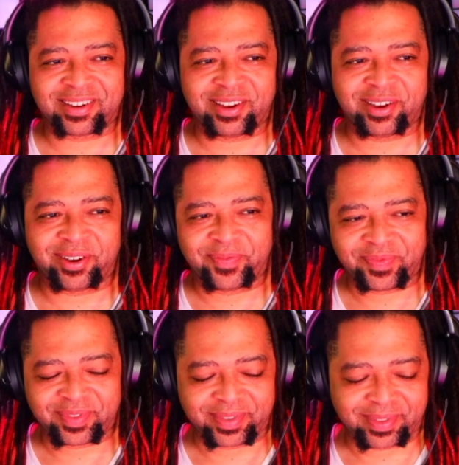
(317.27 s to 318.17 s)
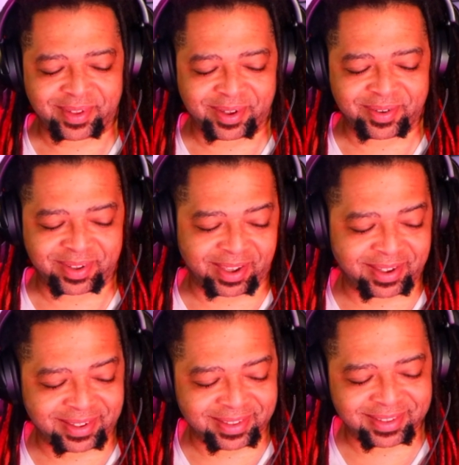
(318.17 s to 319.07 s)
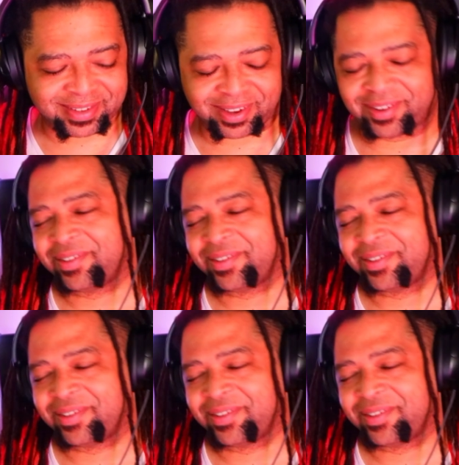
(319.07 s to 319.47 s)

oh, Oh, okay. So,